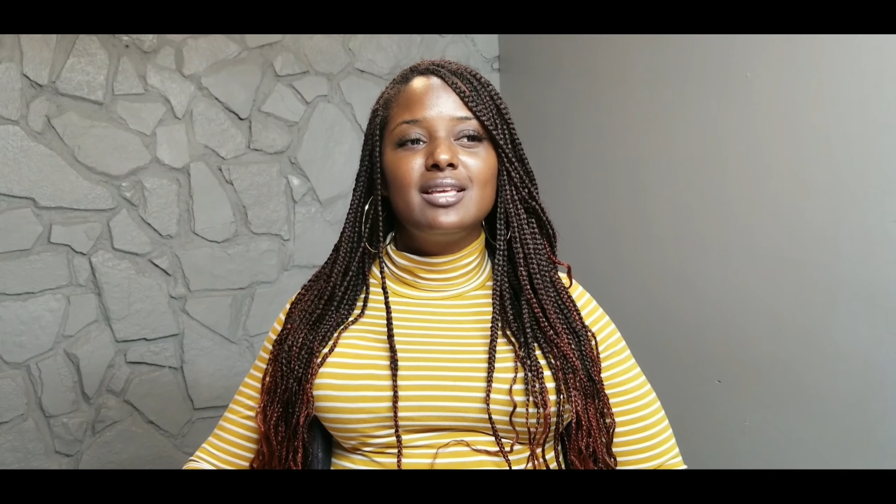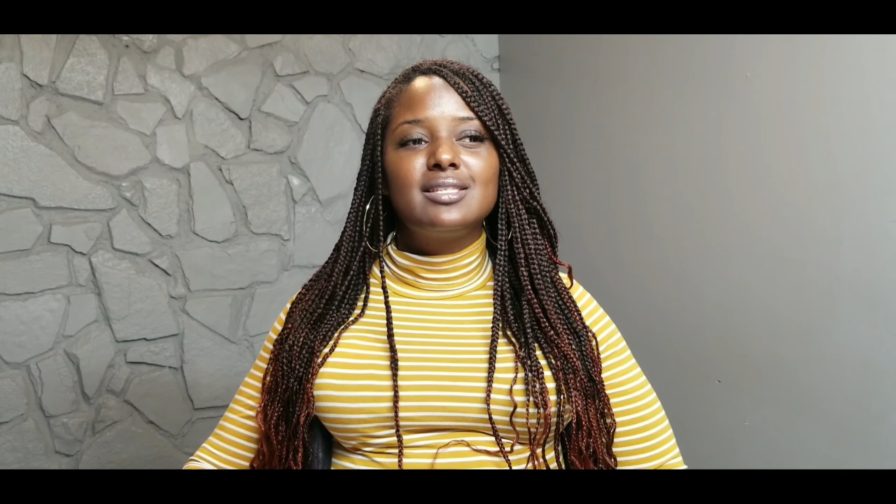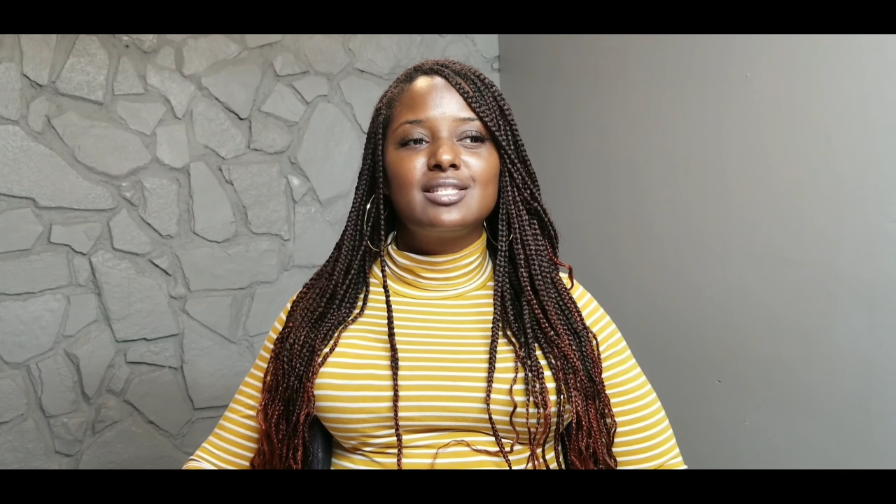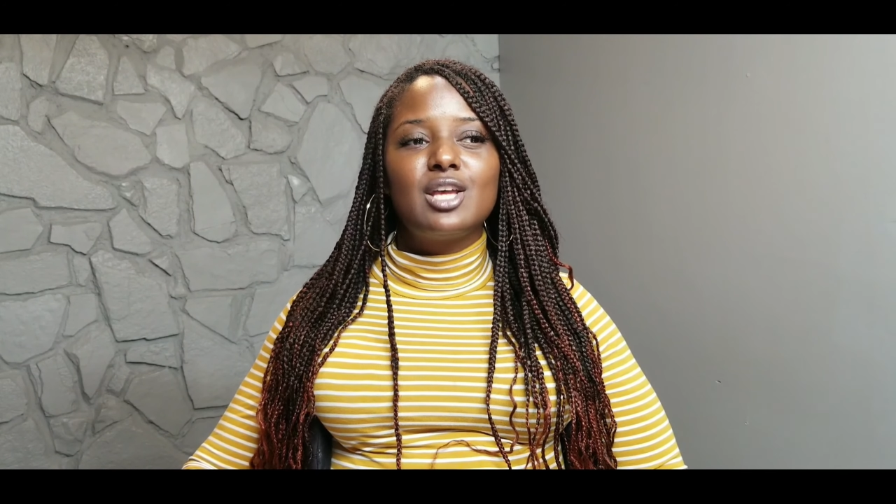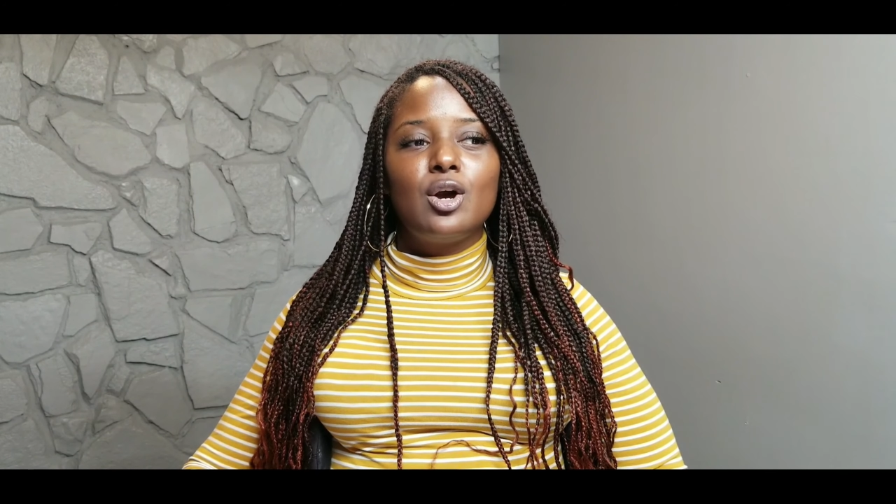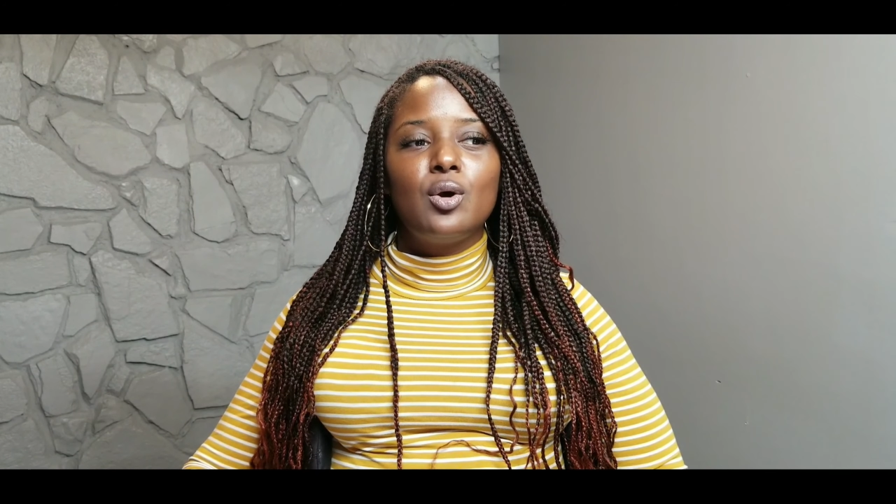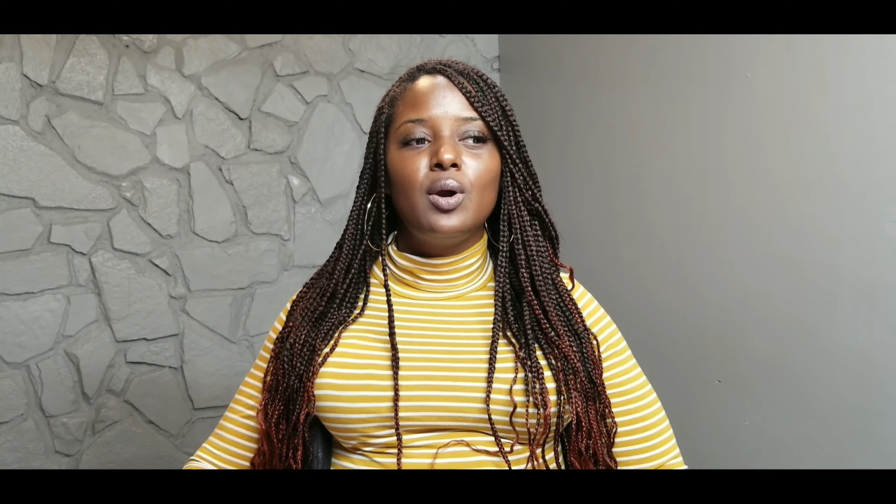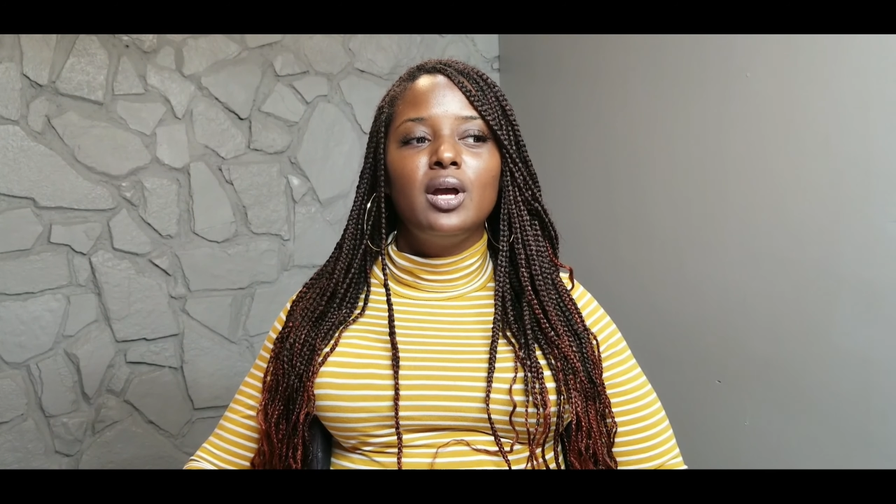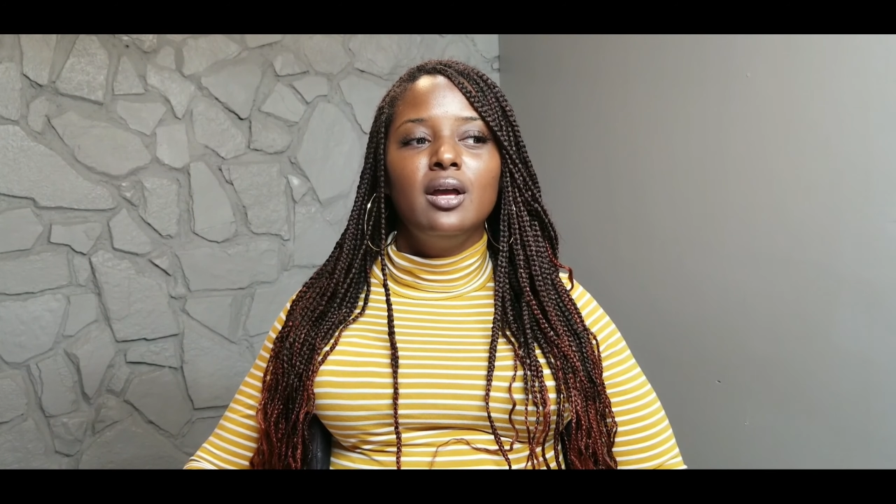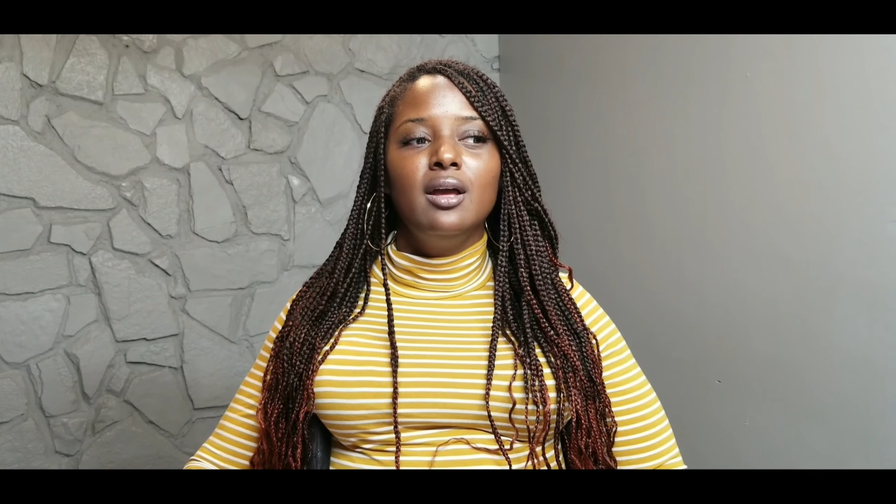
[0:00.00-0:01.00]
So
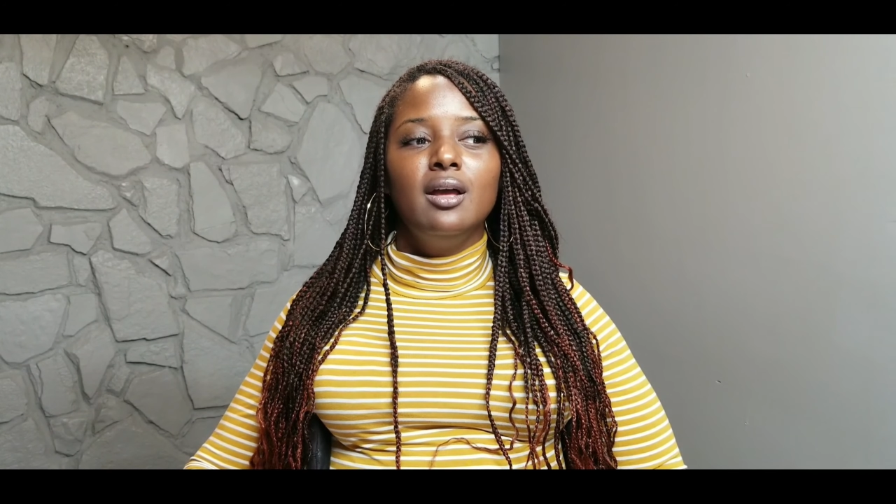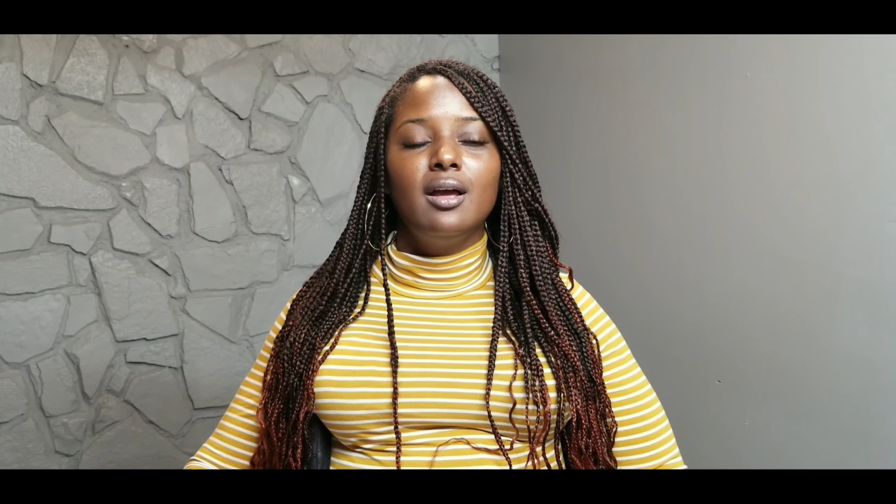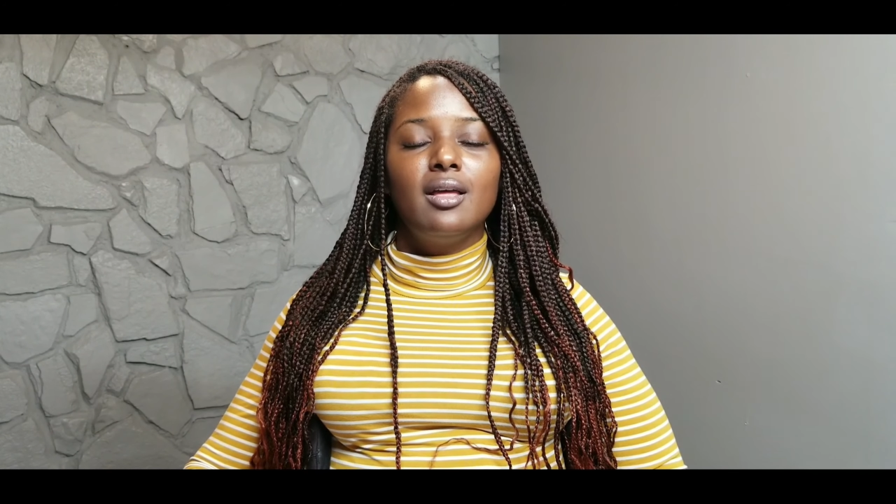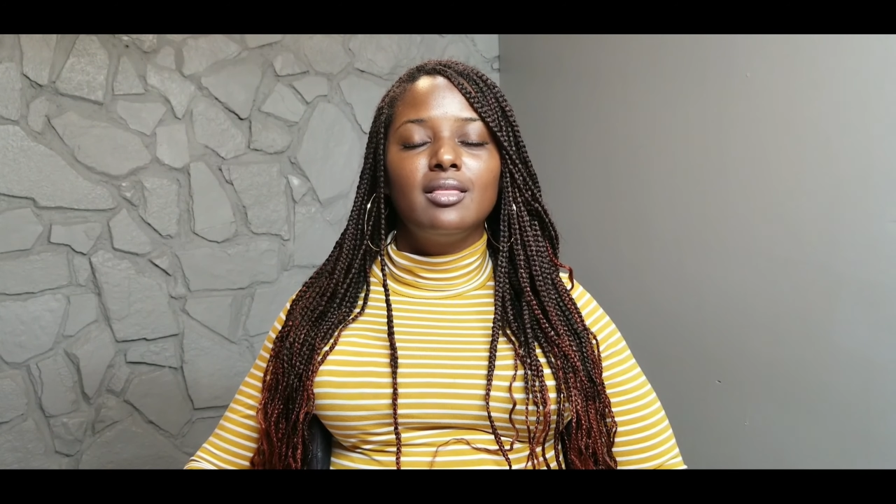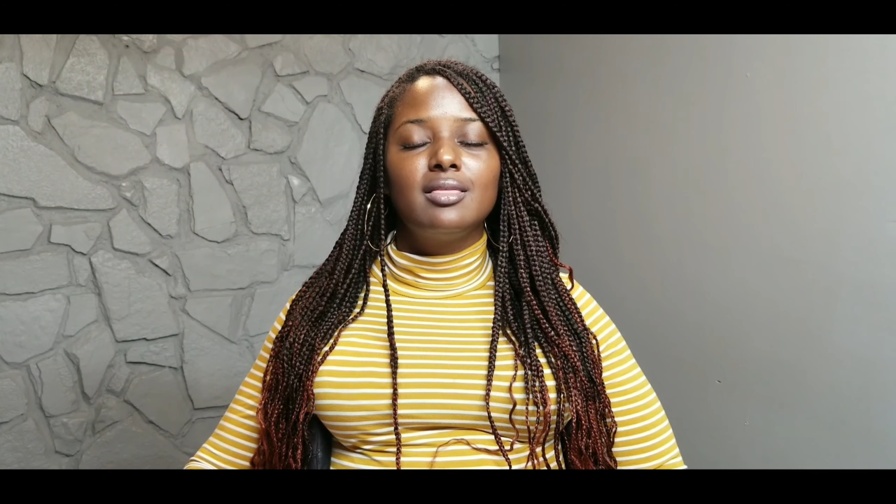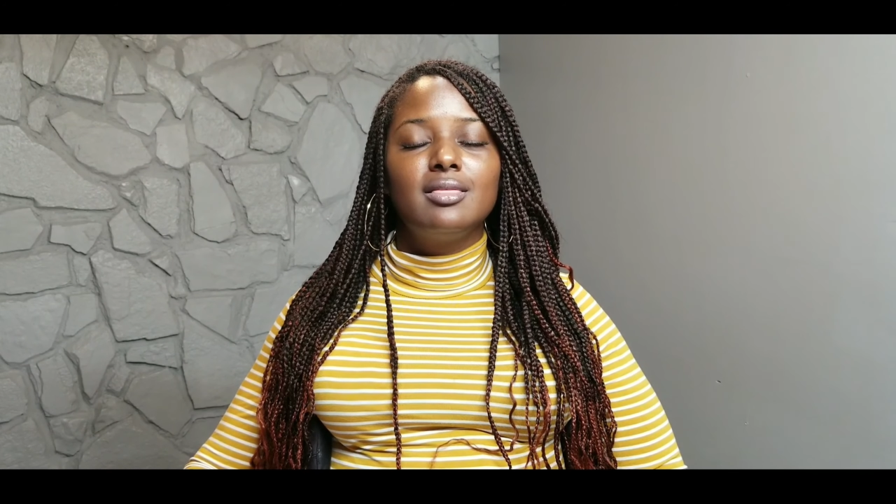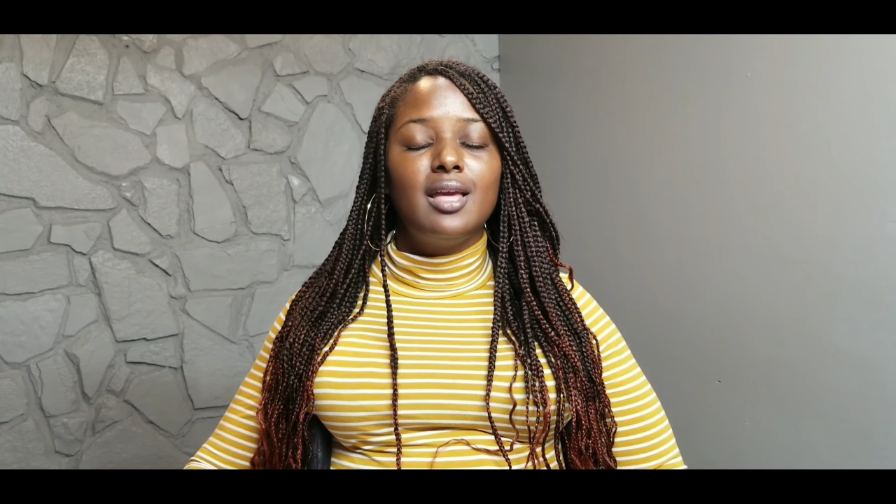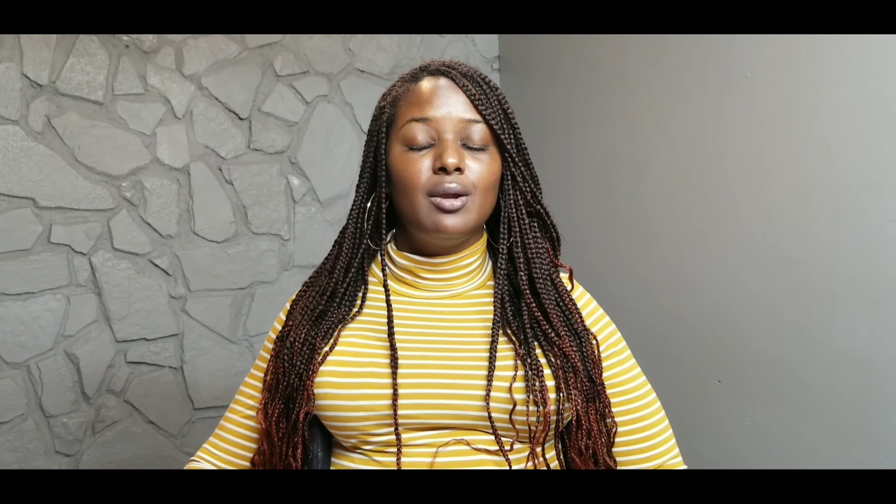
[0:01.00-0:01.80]
they